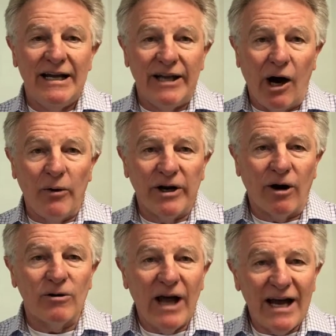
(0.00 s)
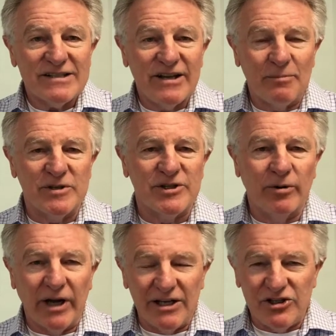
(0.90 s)
Now, in our last
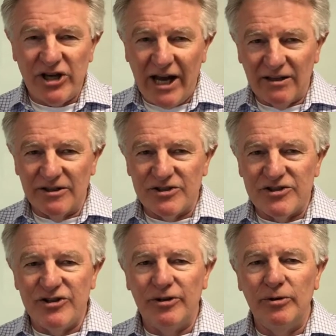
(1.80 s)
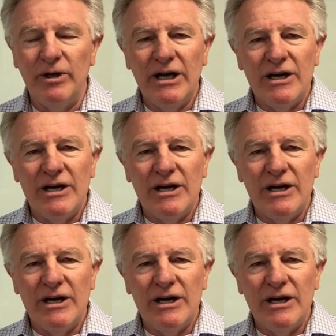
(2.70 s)
episode, I challenged you